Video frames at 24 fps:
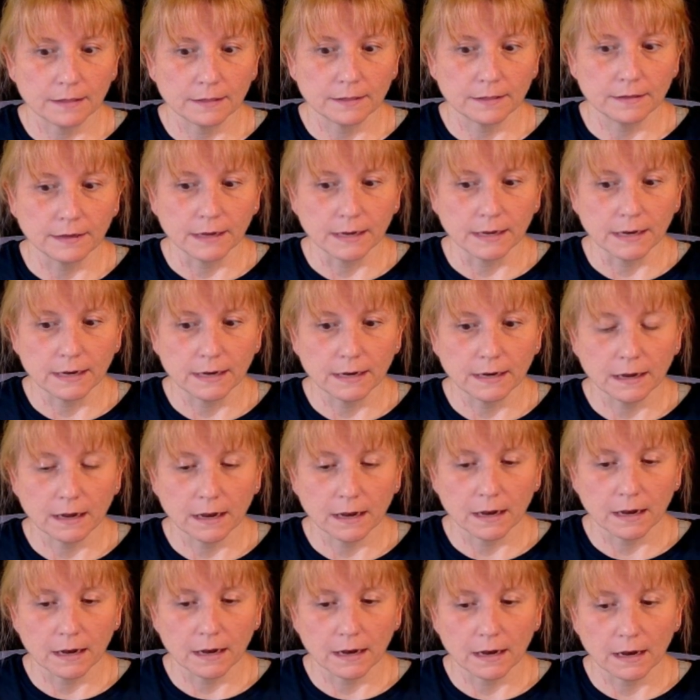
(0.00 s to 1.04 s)
Then
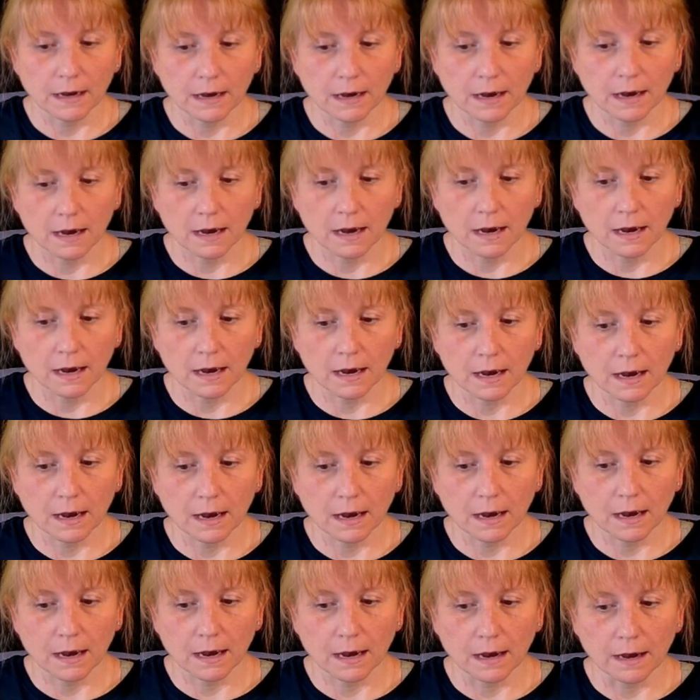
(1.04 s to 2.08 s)

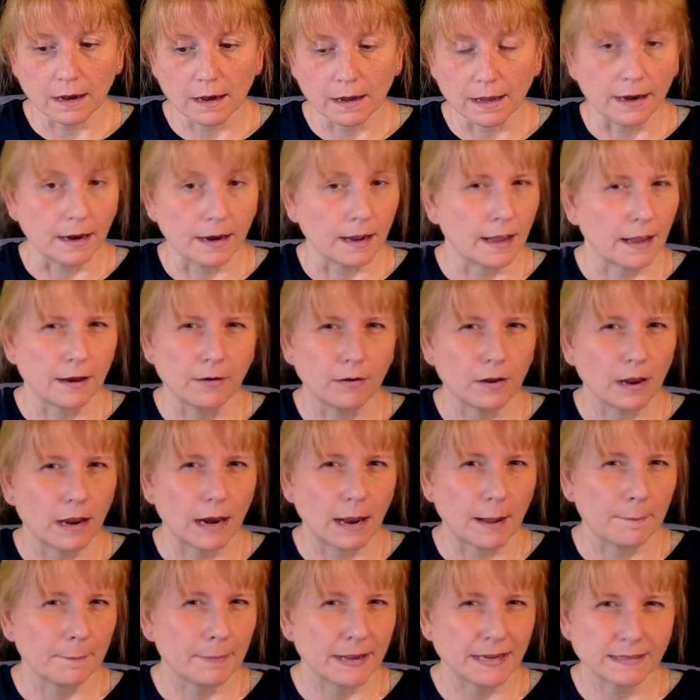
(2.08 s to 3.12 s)

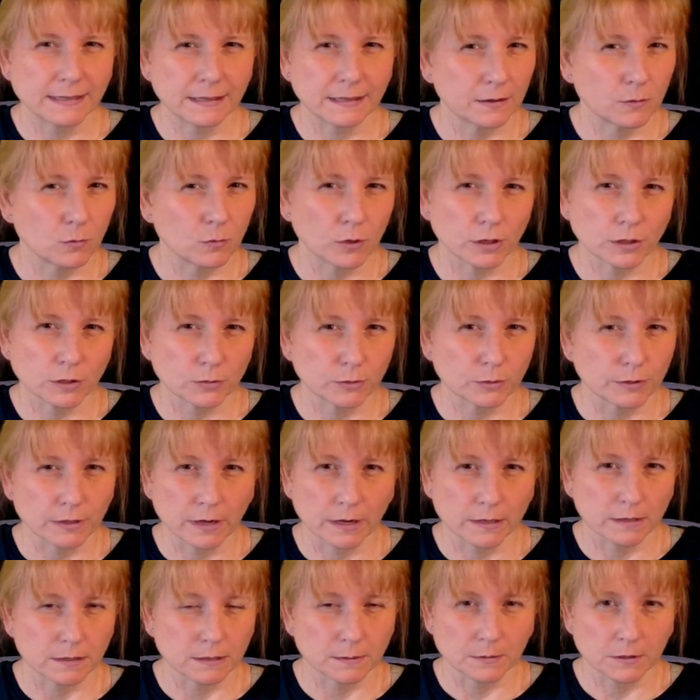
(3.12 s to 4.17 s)
I basically worked with
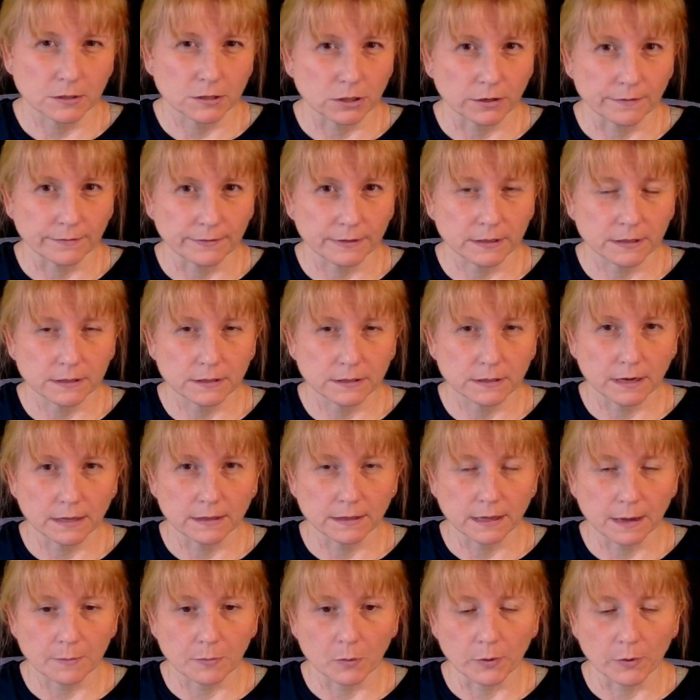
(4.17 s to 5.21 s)
customer service at
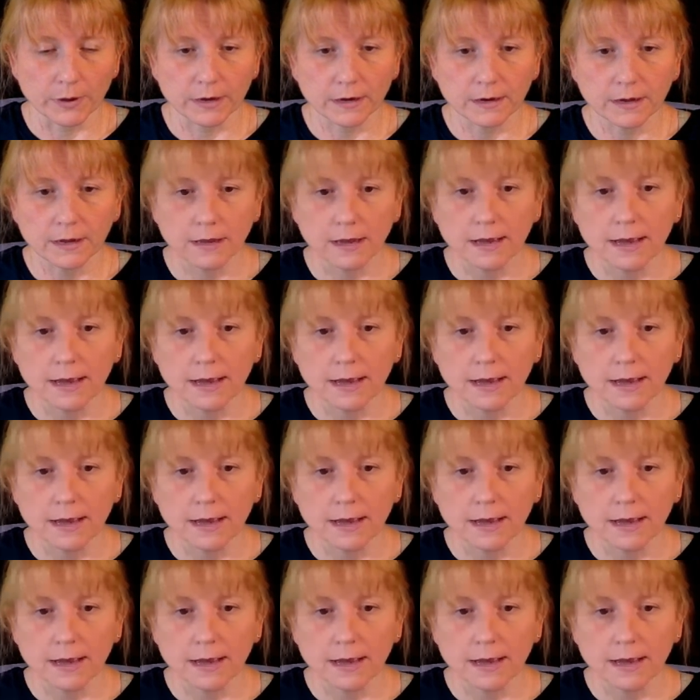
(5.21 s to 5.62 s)
that point.